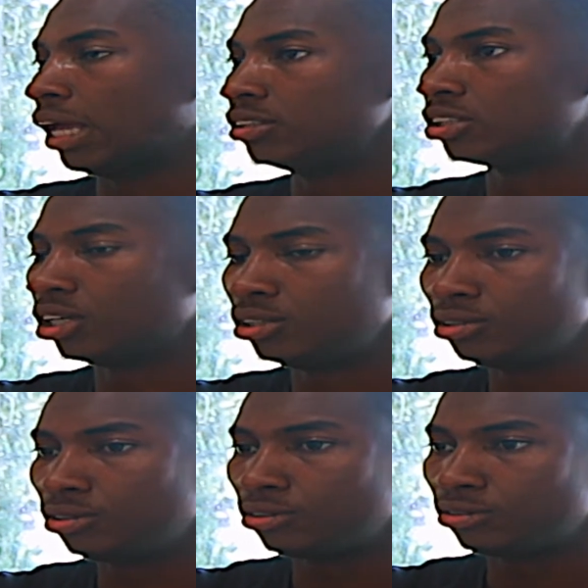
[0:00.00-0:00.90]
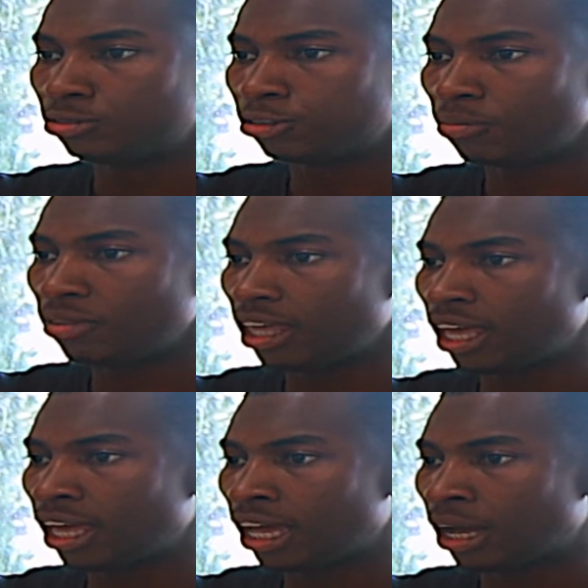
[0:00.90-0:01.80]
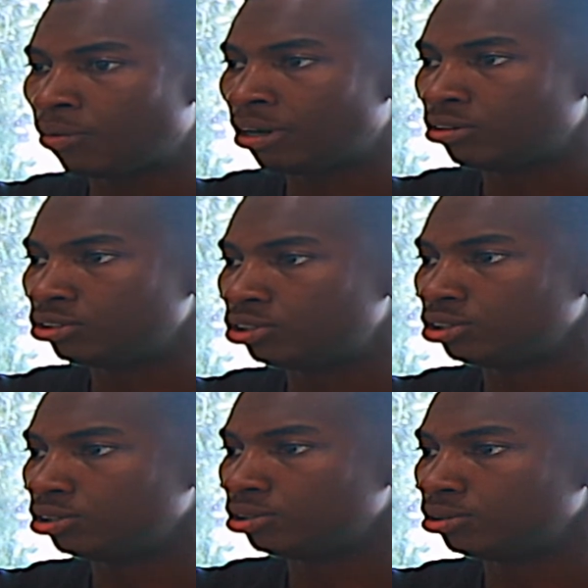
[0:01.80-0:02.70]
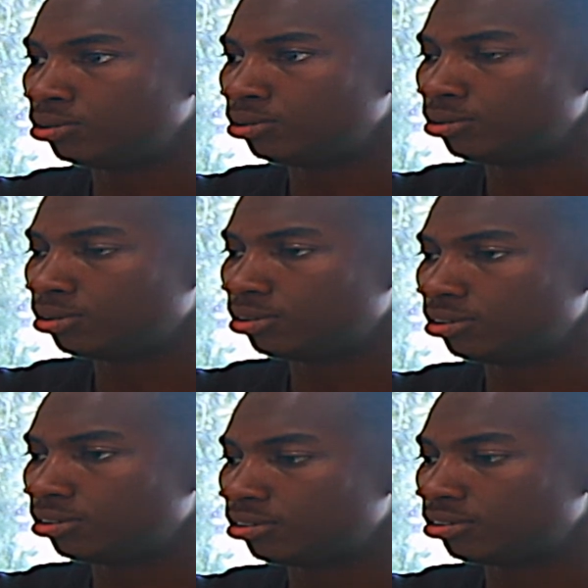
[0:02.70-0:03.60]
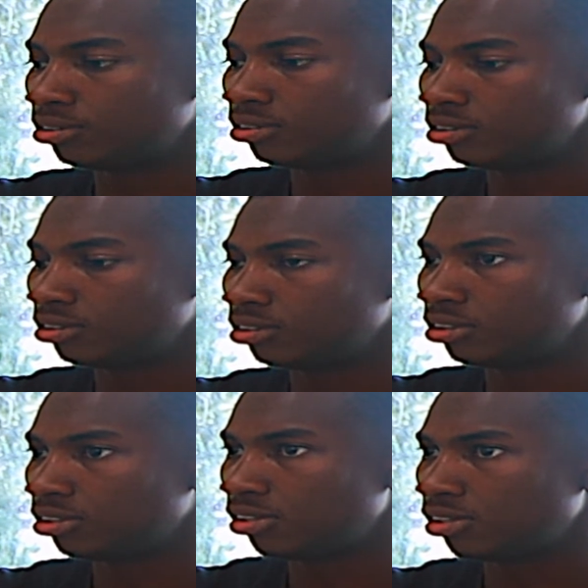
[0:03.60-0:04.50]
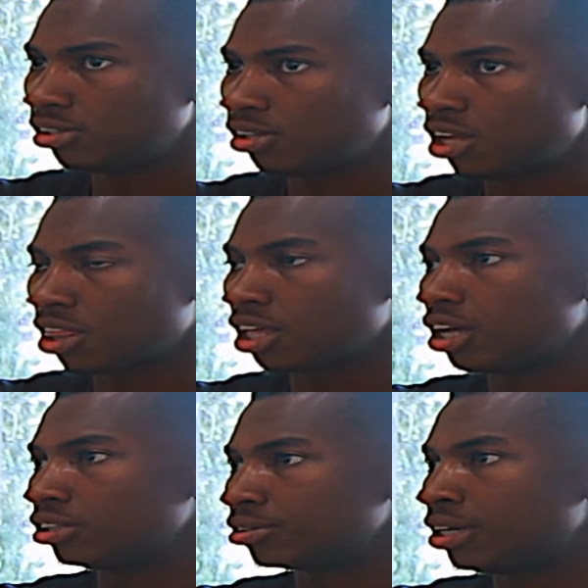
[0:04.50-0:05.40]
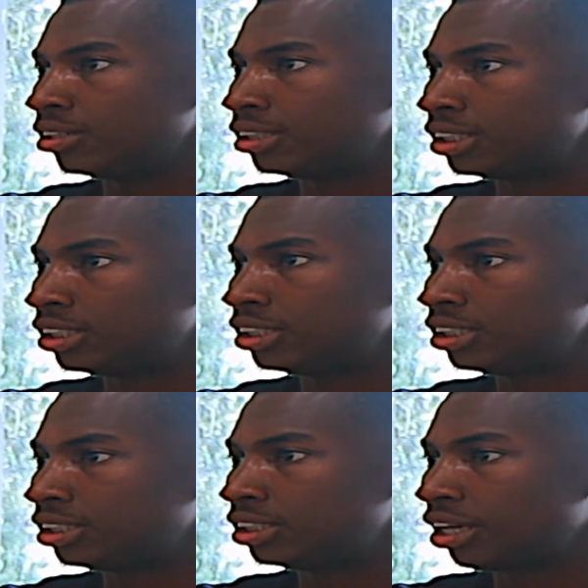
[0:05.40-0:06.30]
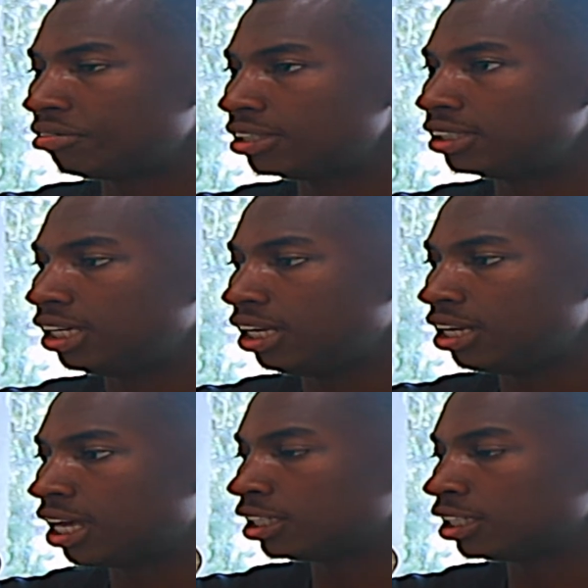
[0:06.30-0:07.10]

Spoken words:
So from there, I went on to, I think I was around 17.